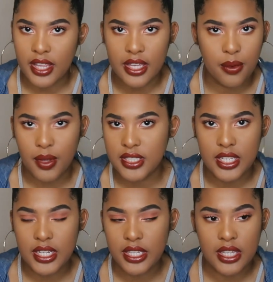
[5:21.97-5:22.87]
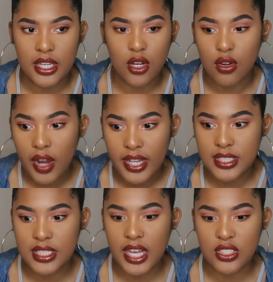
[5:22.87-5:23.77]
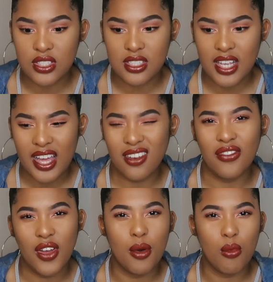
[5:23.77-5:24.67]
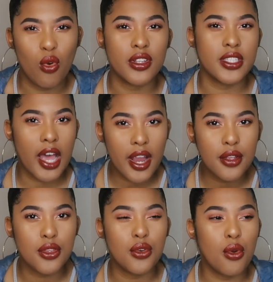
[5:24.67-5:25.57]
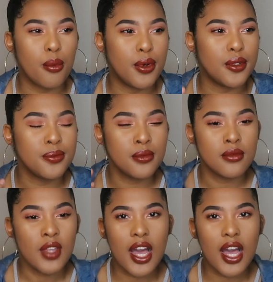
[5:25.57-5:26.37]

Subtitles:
Like it wasn't anything crazy. I just kind of felt more tired than normal.